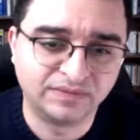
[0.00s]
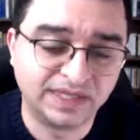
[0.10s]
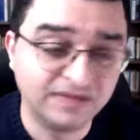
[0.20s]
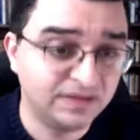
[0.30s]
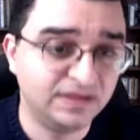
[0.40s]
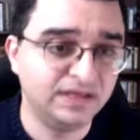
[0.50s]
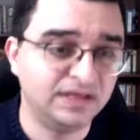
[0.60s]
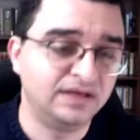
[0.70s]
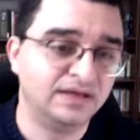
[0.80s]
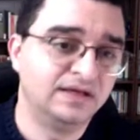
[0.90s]
Given
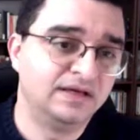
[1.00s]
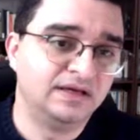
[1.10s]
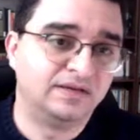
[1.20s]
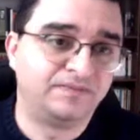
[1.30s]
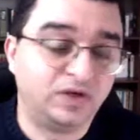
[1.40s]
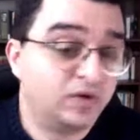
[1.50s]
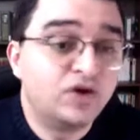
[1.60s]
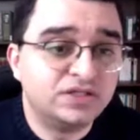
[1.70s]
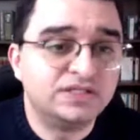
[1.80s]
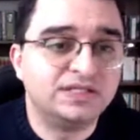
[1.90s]
the you know,
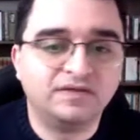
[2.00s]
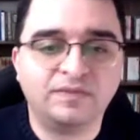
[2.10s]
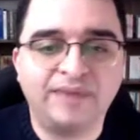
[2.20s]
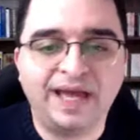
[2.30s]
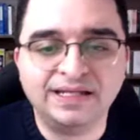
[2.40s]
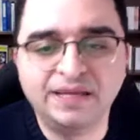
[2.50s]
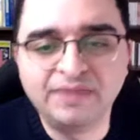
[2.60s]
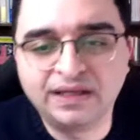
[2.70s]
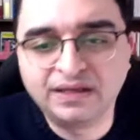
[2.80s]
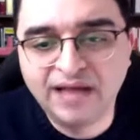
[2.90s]
urgency of the
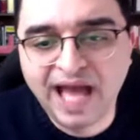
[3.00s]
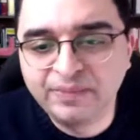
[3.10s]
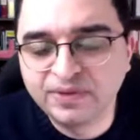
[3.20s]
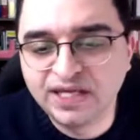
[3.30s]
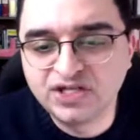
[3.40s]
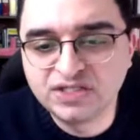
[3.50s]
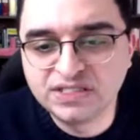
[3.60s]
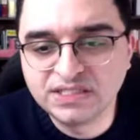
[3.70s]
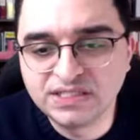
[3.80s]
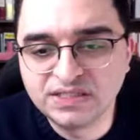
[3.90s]
pandemic,
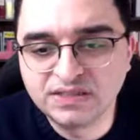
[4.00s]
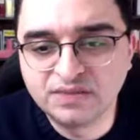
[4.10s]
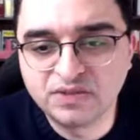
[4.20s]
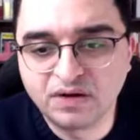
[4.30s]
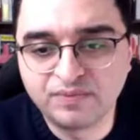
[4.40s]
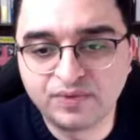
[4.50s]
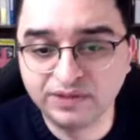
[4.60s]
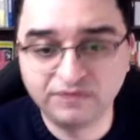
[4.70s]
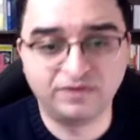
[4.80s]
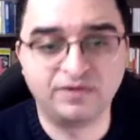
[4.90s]
applications and systems are
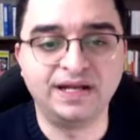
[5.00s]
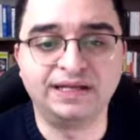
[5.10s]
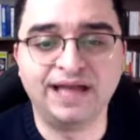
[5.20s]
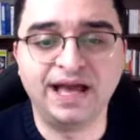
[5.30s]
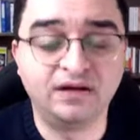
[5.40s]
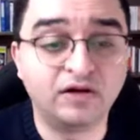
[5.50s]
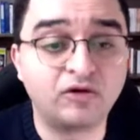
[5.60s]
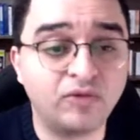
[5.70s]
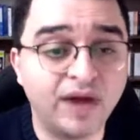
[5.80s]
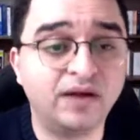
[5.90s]
proliferating at an
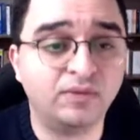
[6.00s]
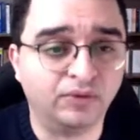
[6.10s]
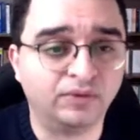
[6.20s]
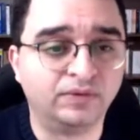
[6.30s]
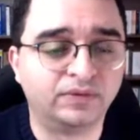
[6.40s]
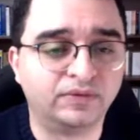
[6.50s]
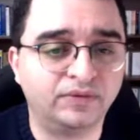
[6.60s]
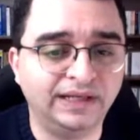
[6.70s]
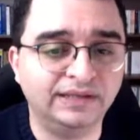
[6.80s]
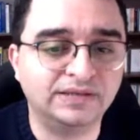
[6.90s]
incredible
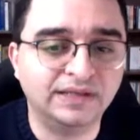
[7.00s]
rate,